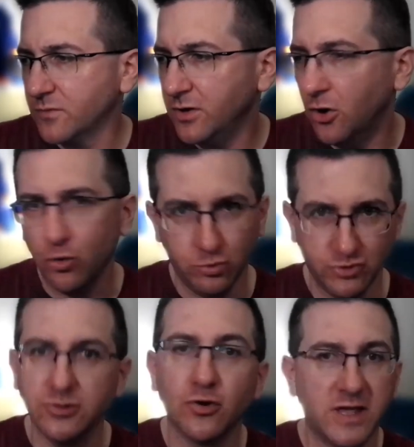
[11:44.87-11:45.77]
you know,
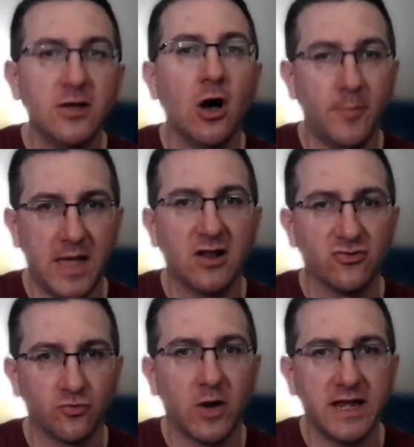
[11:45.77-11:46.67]
who's looking up at
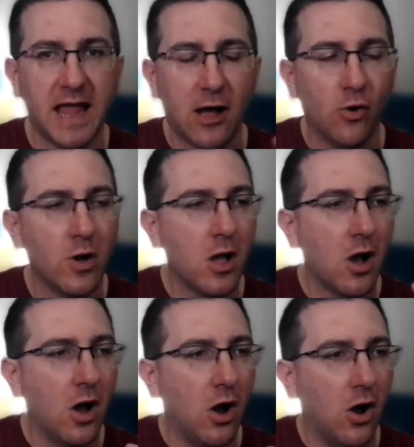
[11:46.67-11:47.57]
us right now,
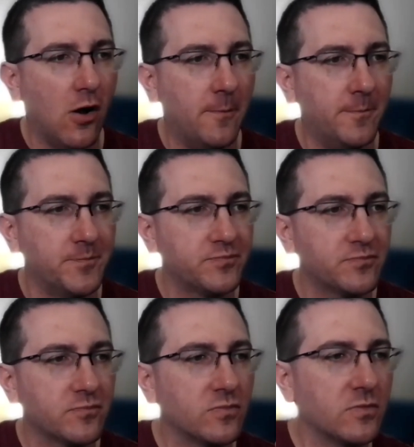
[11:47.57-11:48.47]
um,
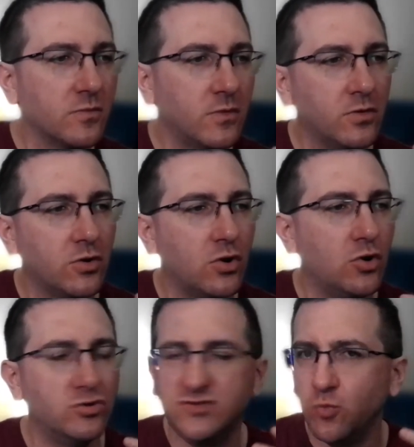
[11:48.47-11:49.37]

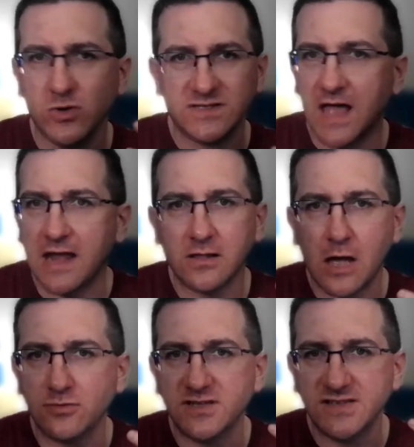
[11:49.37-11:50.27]
was not
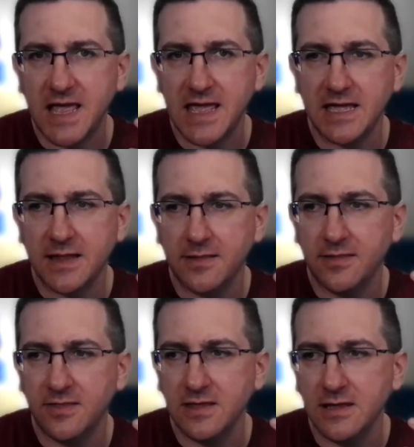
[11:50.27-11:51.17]
allowed to take
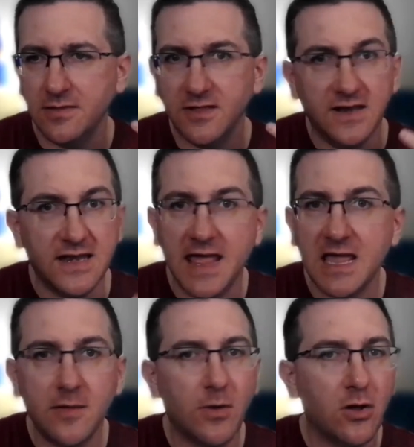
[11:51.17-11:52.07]
the the
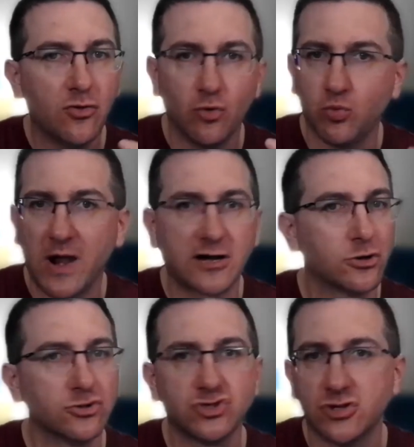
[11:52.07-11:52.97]
name, the
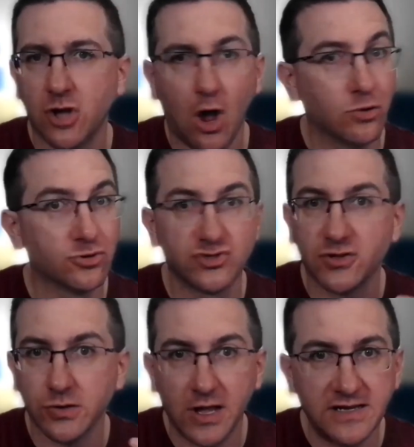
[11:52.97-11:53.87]
records, the colors,
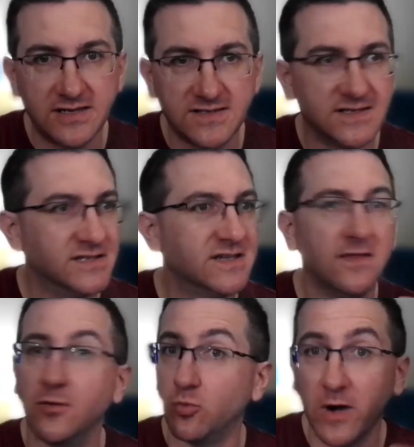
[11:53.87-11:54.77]
the likenesses,
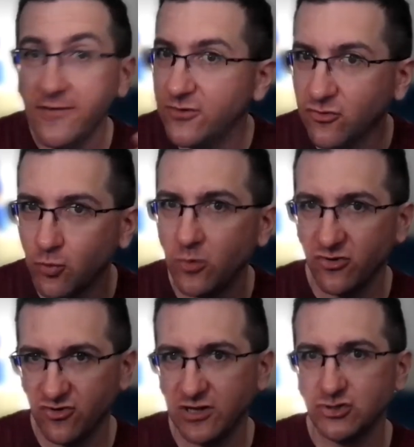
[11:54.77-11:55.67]
and the Ravens were
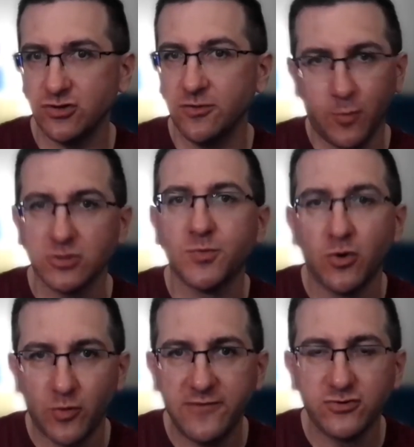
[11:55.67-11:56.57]
essentially the
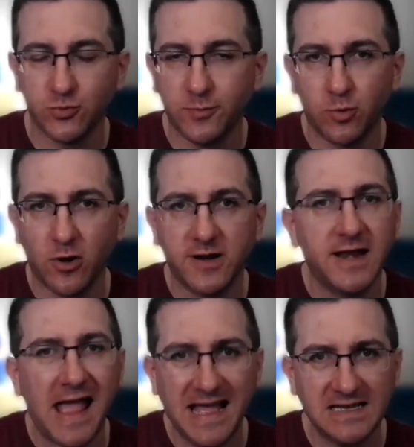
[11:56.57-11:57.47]
Baltimore Ravens were brought in
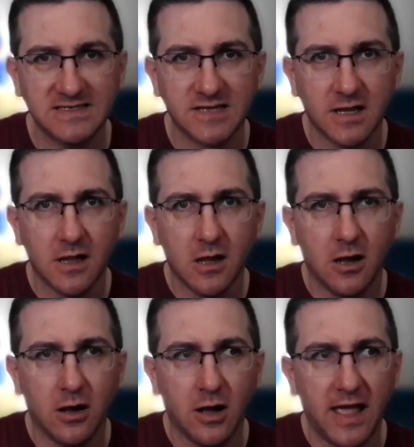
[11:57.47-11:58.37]
as
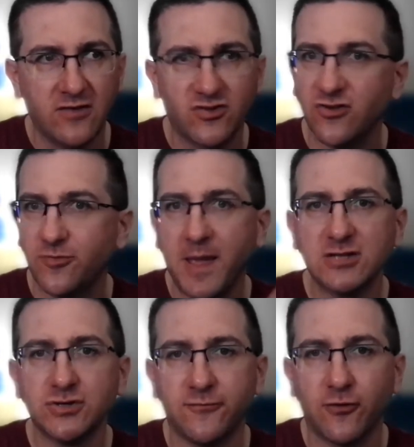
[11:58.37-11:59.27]
uh, as an
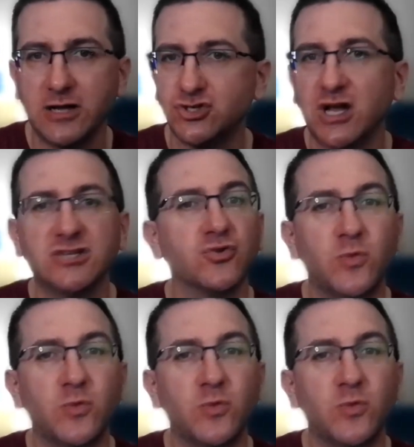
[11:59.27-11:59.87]
expansion franchise. And